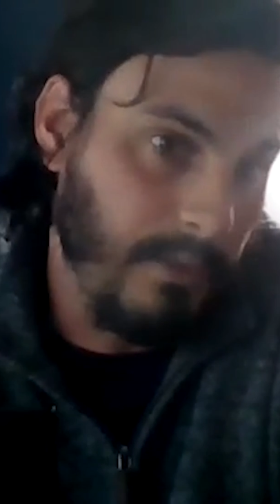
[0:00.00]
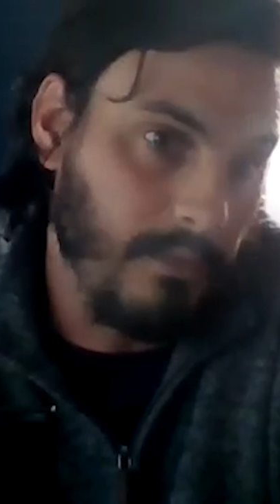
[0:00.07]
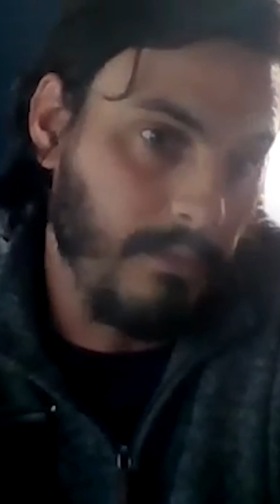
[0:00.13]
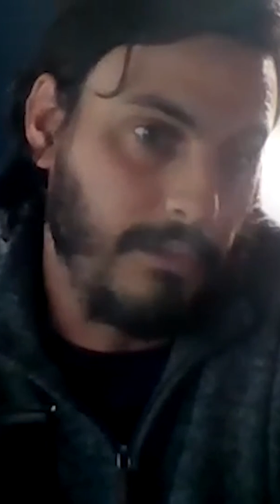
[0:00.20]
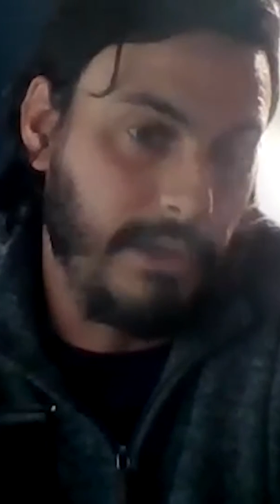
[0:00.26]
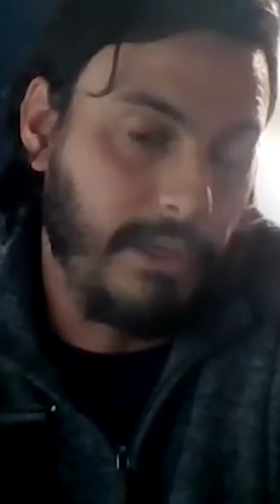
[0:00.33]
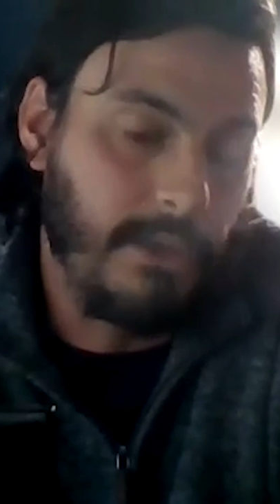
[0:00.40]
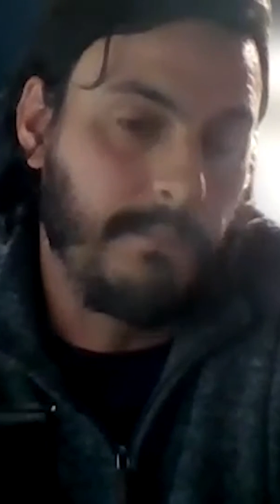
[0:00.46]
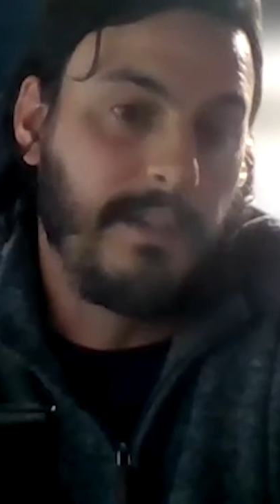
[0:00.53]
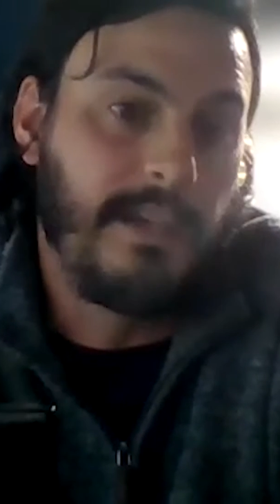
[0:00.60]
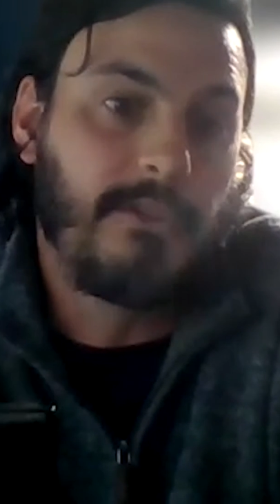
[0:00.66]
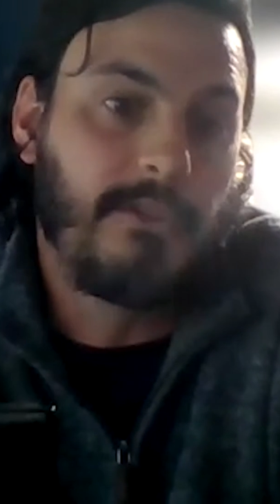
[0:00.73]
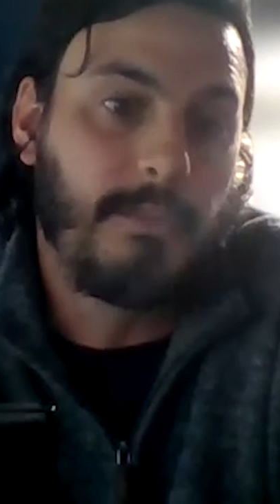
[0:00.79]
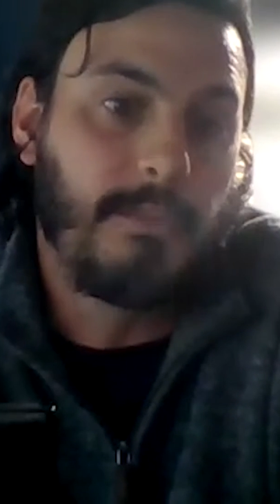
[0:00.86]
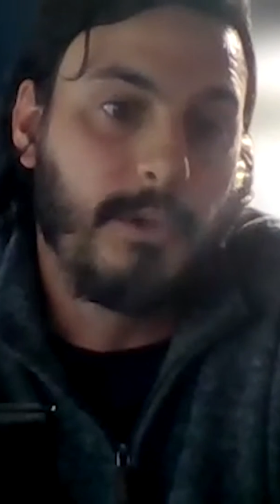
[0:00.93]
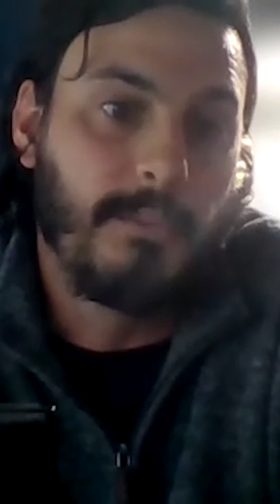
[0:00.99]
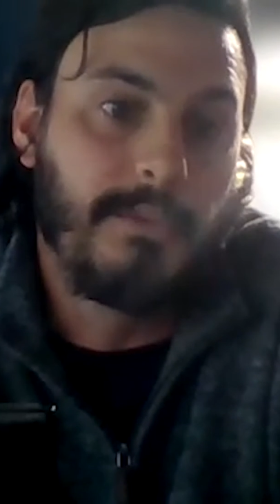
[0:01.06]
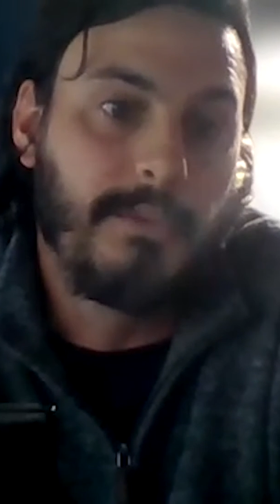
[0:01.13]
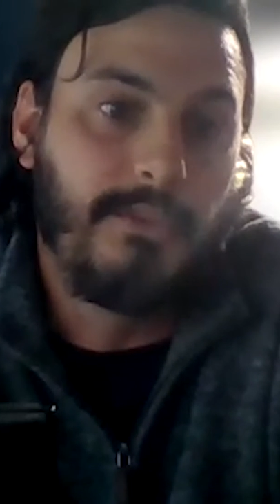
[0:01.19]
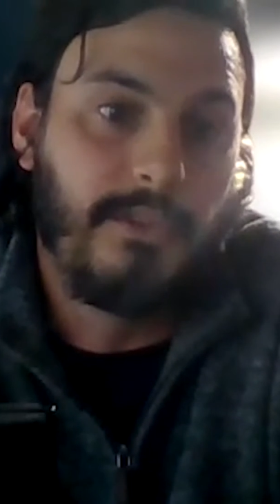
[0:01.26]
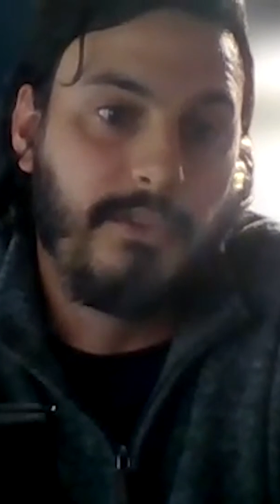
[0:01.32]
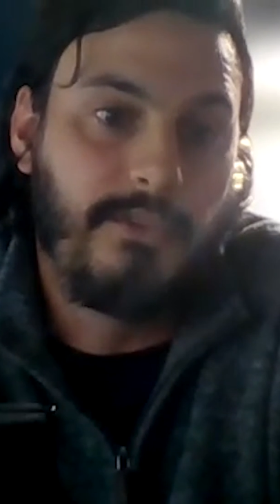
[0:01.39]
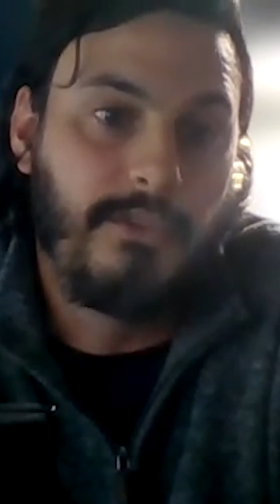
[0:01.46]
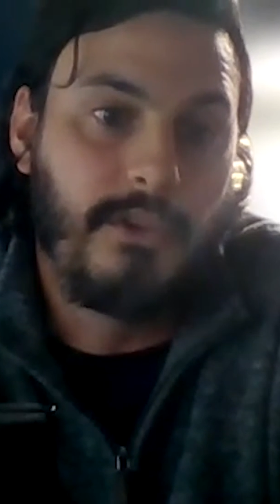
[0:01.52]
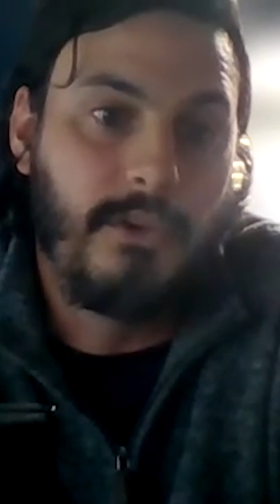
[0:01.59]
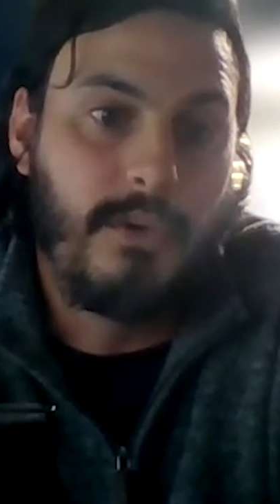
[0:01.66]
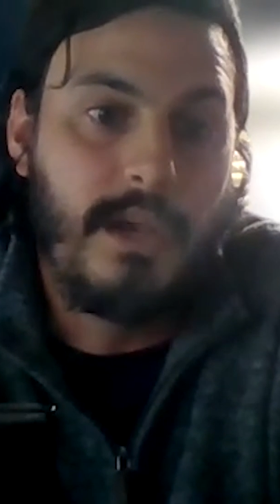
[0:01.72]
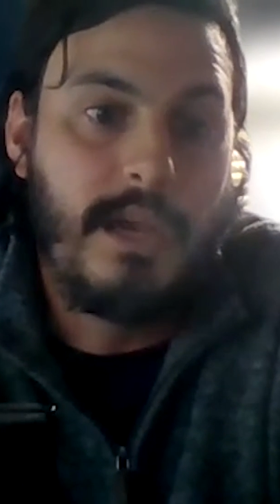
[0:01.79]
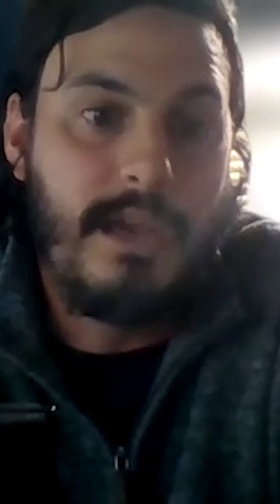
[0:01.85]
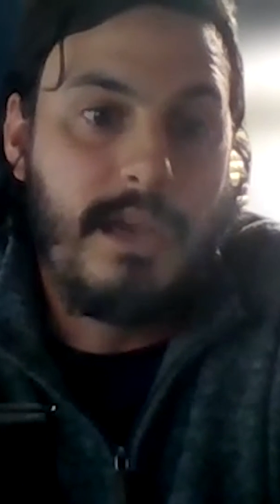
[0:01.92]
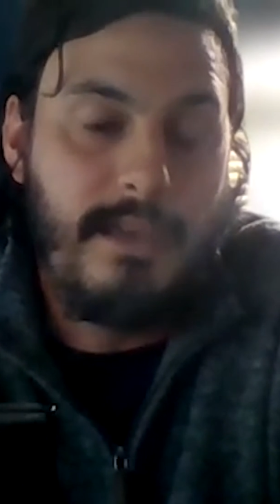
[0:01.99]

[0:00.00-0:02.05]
federal income tax purposes. So